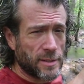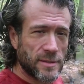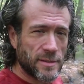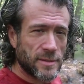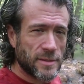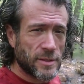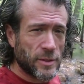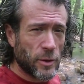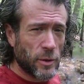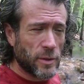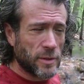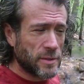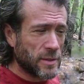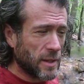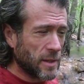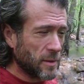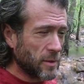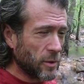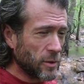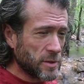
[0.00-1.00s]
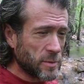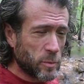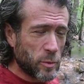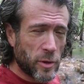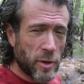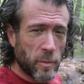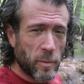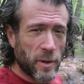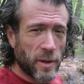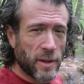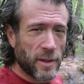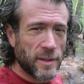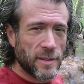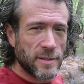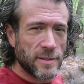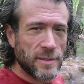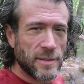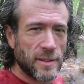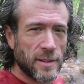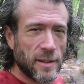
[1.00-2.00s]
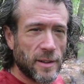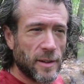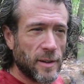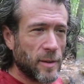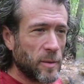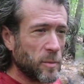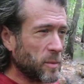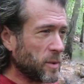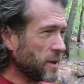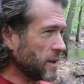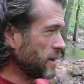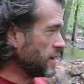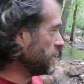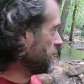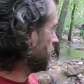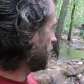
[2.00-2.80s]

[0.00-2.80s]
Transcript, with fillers: So it, it looks pretty big, but